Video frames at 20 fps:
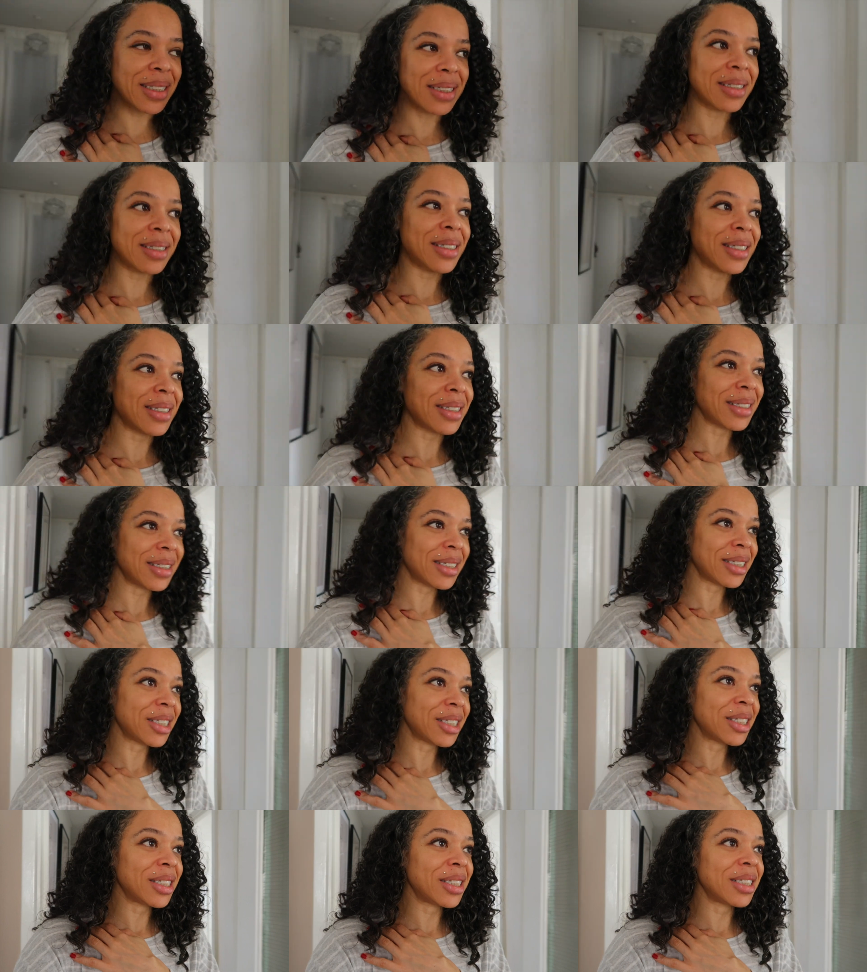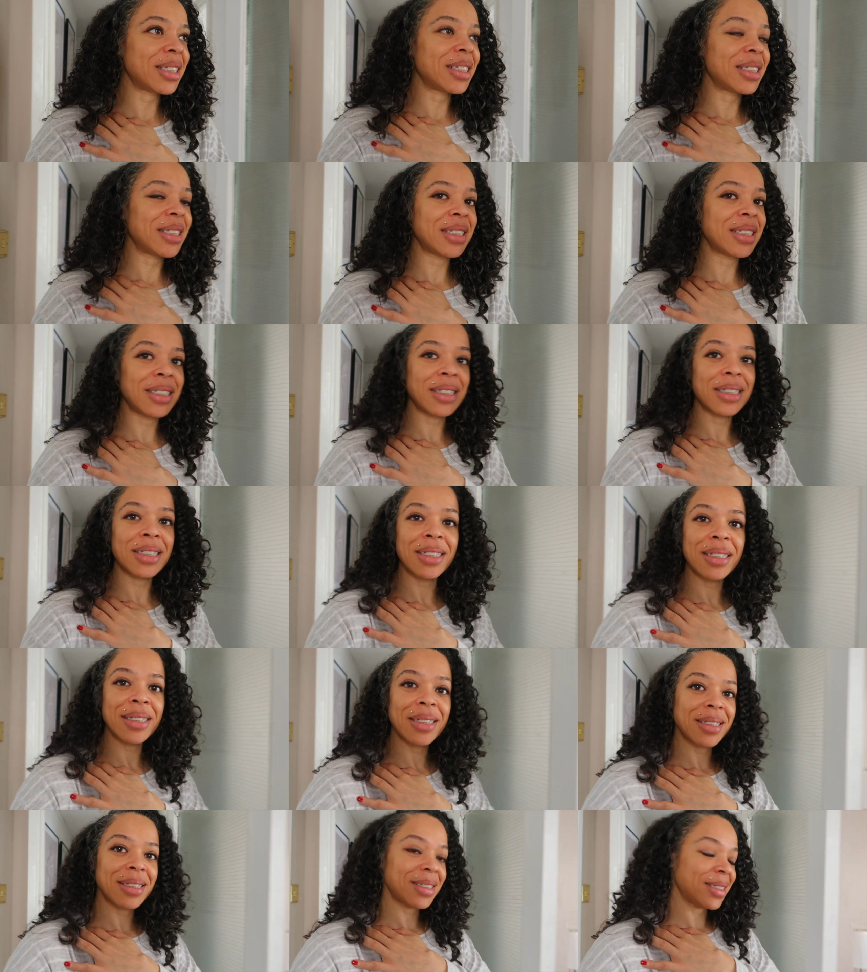
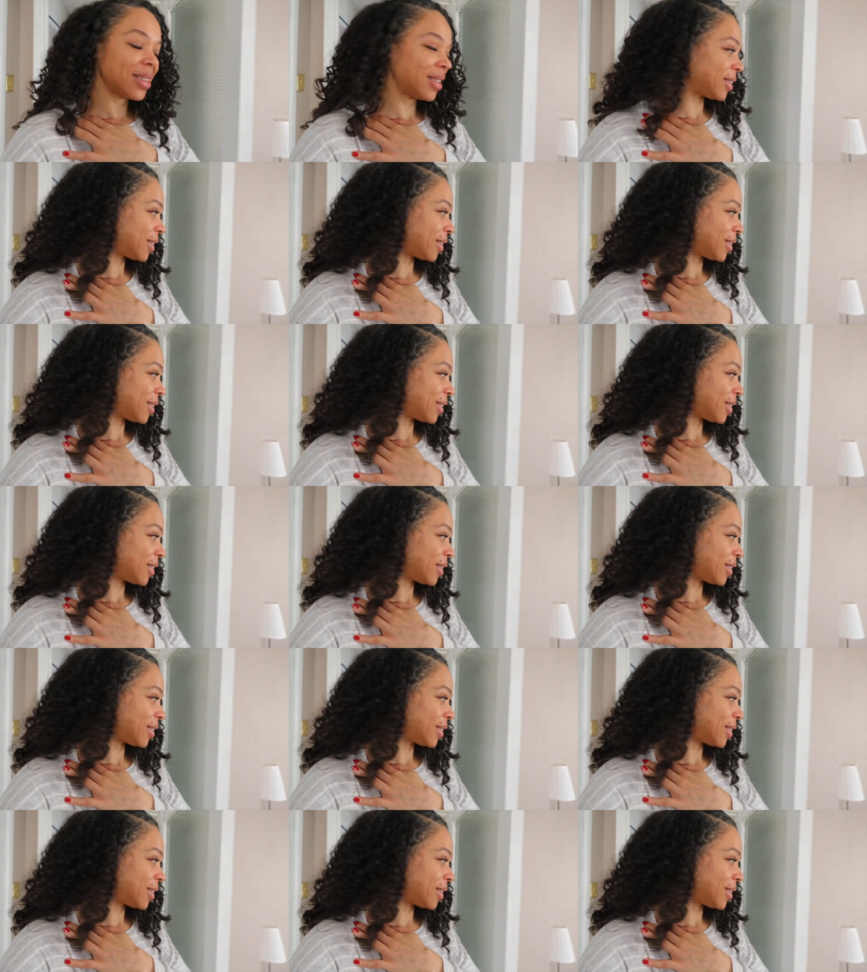(silence)